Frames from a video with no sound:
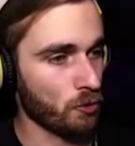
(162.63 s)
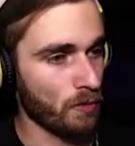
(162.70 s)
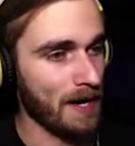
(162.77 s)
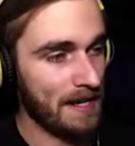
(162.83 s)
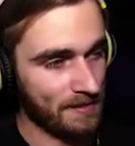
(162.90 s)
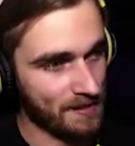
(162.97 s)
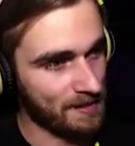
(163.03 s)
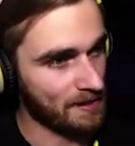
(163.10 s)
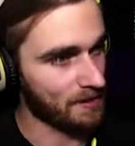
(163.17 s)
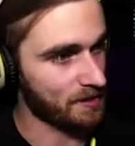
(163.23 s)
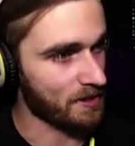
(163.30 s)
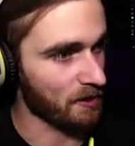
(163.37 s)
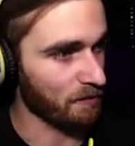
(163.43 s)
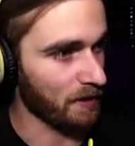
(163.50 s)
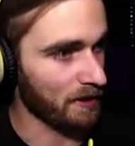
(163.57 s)
traits and
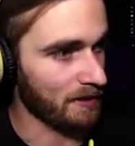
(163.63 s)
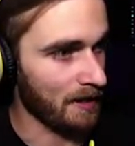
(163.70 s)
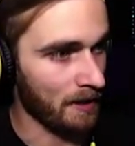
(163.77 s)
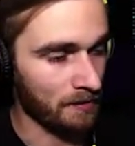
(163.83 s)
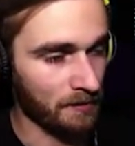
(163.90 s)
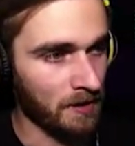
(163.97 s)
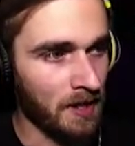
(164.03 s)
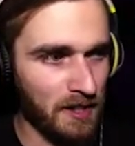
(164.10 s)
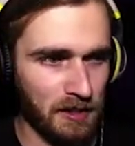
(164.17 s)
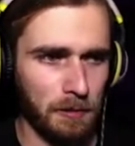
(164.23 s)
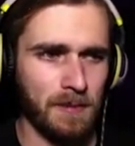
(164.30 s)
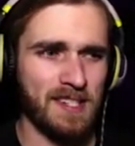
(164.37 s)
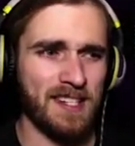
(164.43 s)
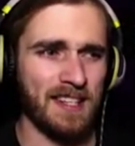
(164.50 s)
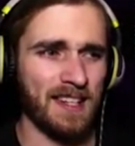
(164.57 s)
stuff like that. I
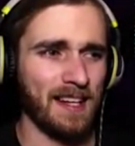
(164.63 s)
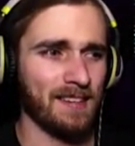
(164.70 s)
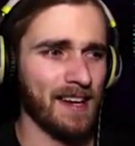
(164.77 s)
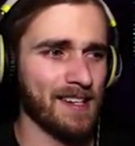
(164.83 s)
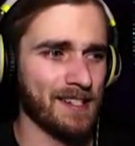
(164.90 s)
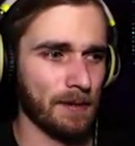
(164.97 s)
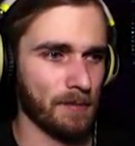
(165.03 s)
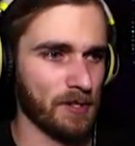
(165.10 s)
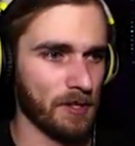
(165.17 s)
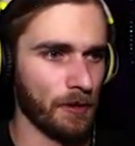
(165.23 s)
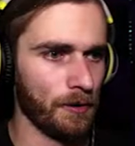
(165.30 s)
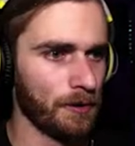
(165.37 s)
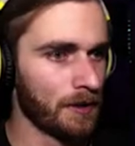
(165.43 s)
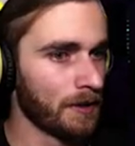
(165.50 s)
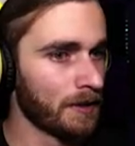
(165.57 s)
think we said that last
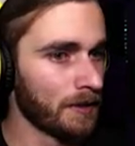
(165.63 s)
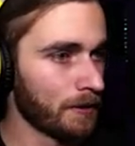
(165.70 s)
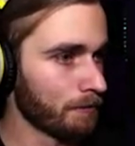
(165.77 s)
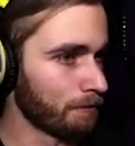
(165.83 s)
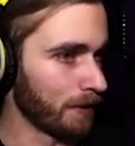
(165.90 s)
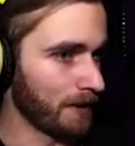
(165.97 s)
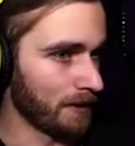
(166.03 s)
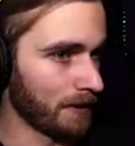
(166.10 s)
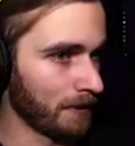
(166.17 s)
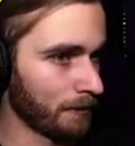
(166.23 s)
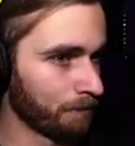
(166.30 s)
episode, but,